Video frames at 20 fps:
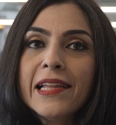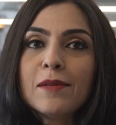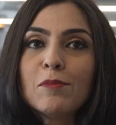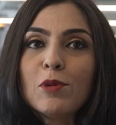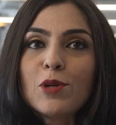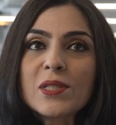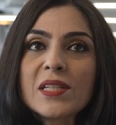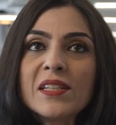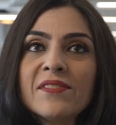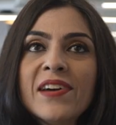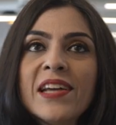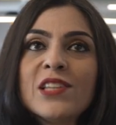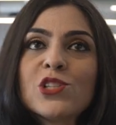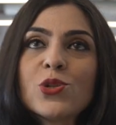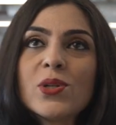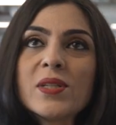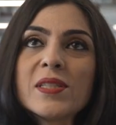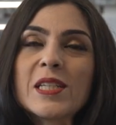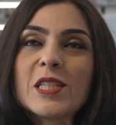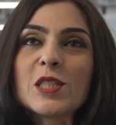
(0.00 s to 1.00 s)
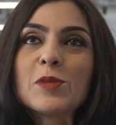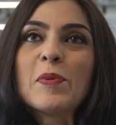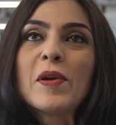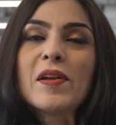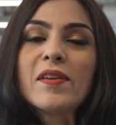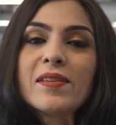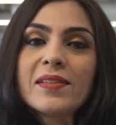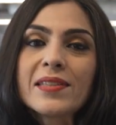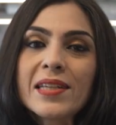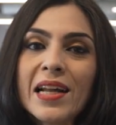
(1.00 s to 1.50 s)
Most adventurous
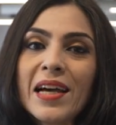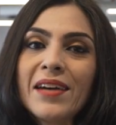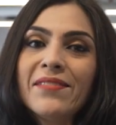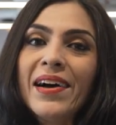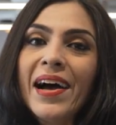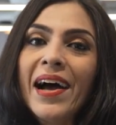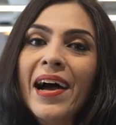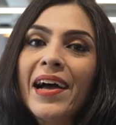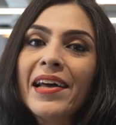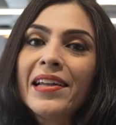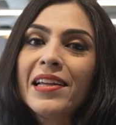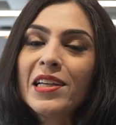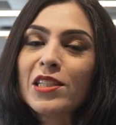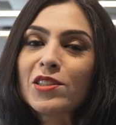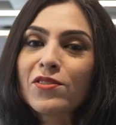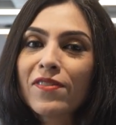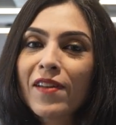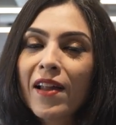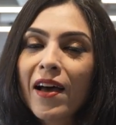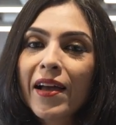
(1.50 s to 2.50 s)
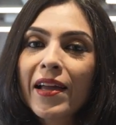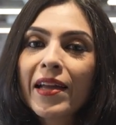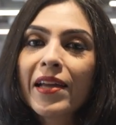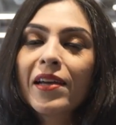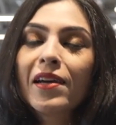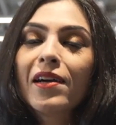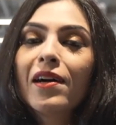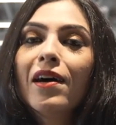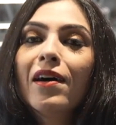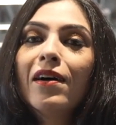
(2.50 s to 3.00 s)
experience that I've had is
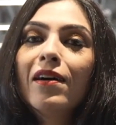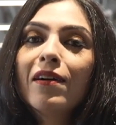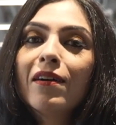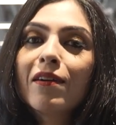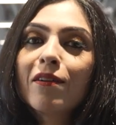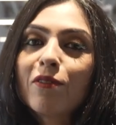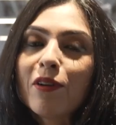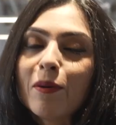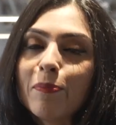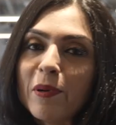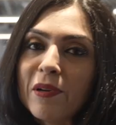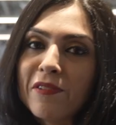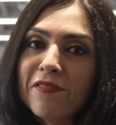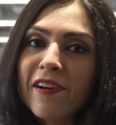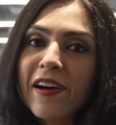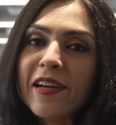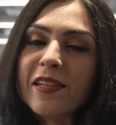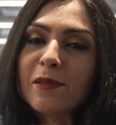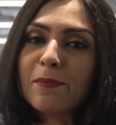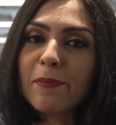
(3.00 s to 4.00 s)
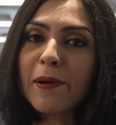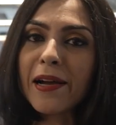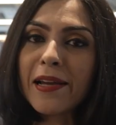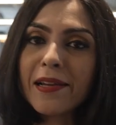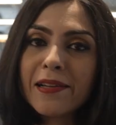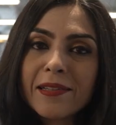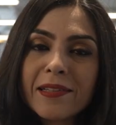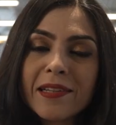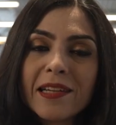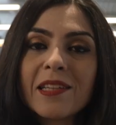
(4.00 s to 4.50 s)
flying a Gripen fighter
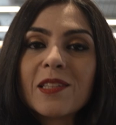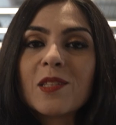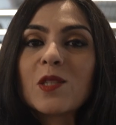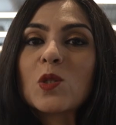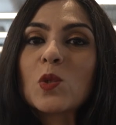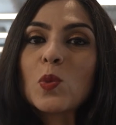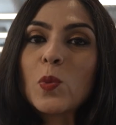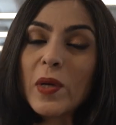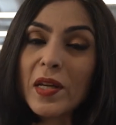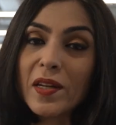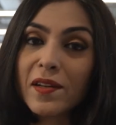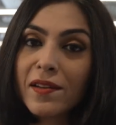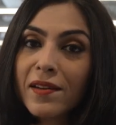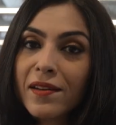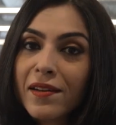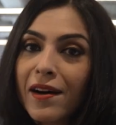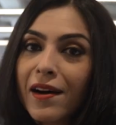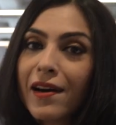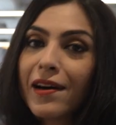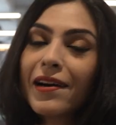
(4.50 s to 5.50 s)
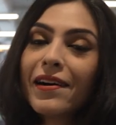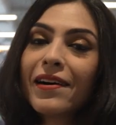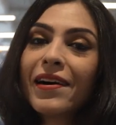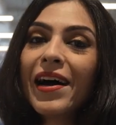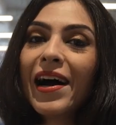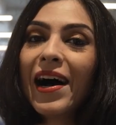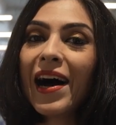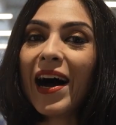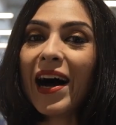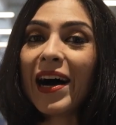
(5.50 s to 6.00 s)
pilot in Sweden. I
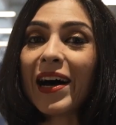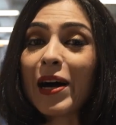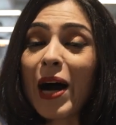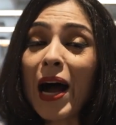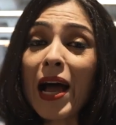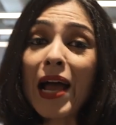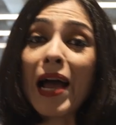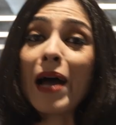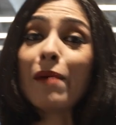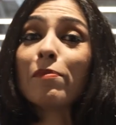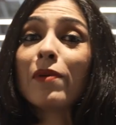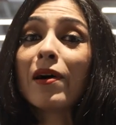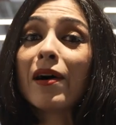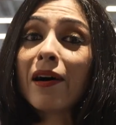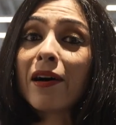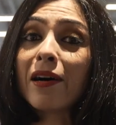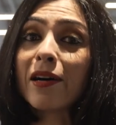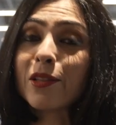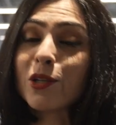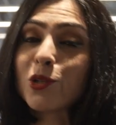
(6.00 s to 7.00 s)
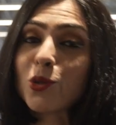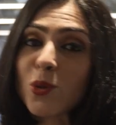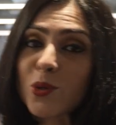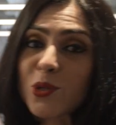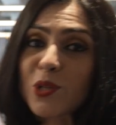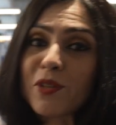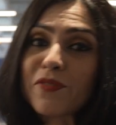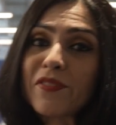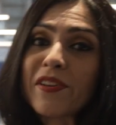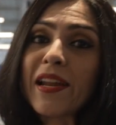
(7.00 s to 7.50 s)
am the
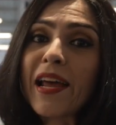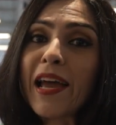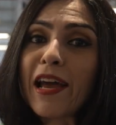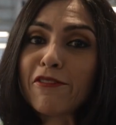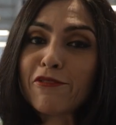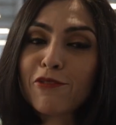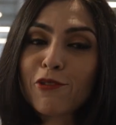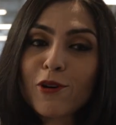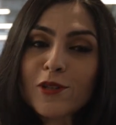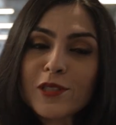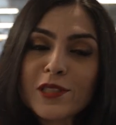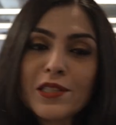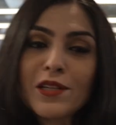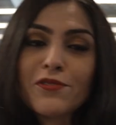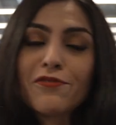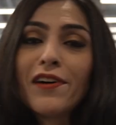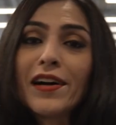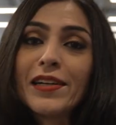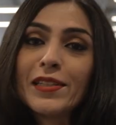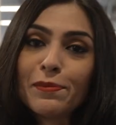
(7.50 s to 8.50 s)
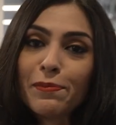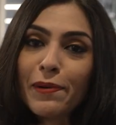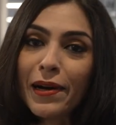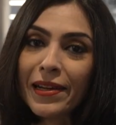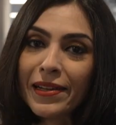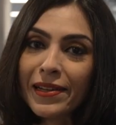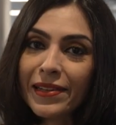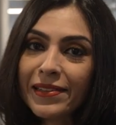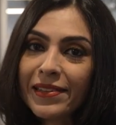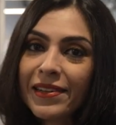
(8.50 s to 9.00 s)
daughter of an Air Force fighter
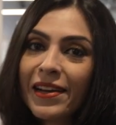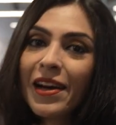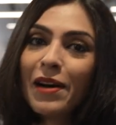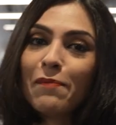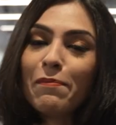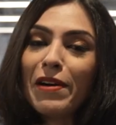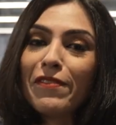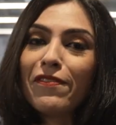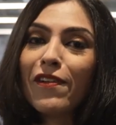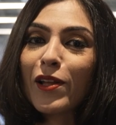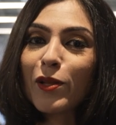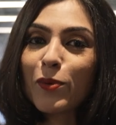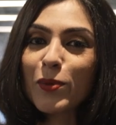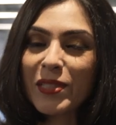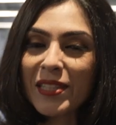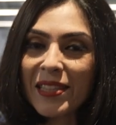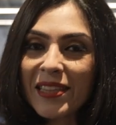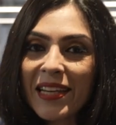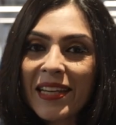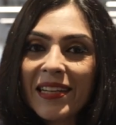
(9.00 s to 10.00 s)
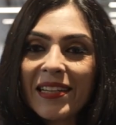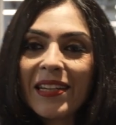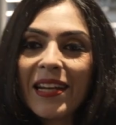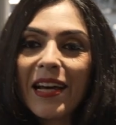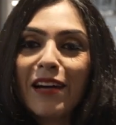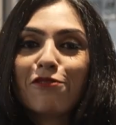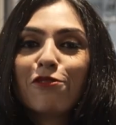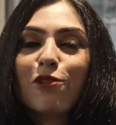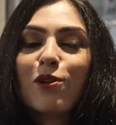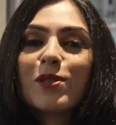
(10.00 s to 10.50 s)
pilot. My father was in the Indian
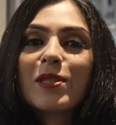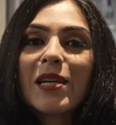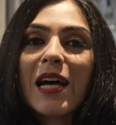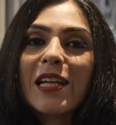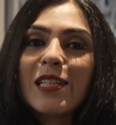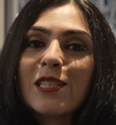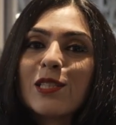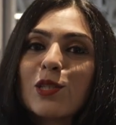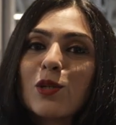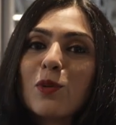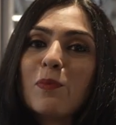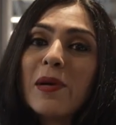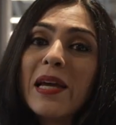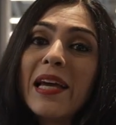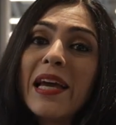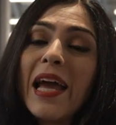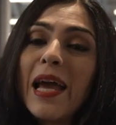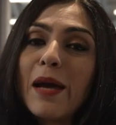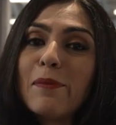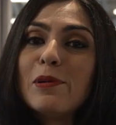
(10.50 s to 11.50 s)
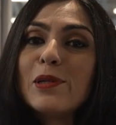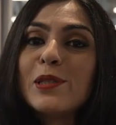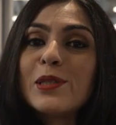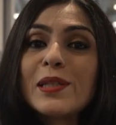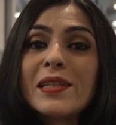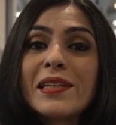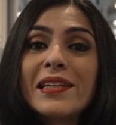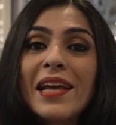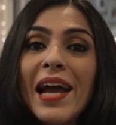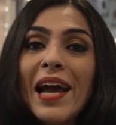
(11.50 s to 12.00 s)
Air Force, and so being able to
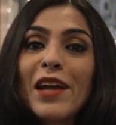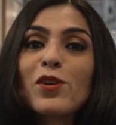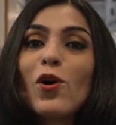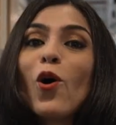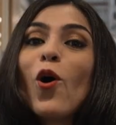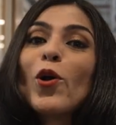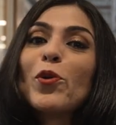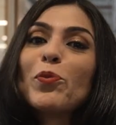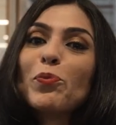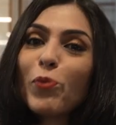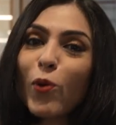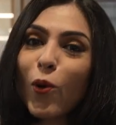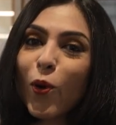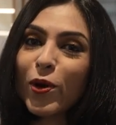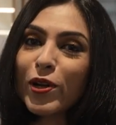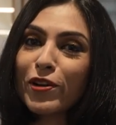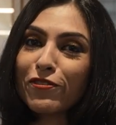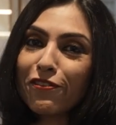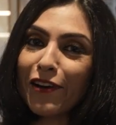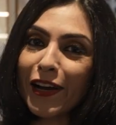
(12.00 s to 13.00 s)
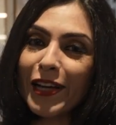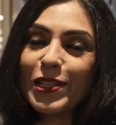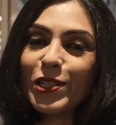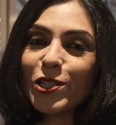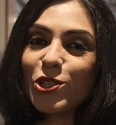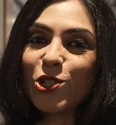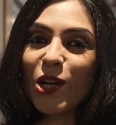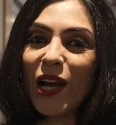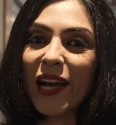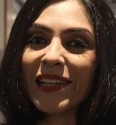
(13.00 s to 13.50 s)
get on board a fighter
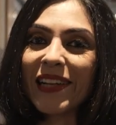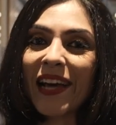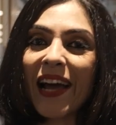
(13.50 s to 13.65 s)
jet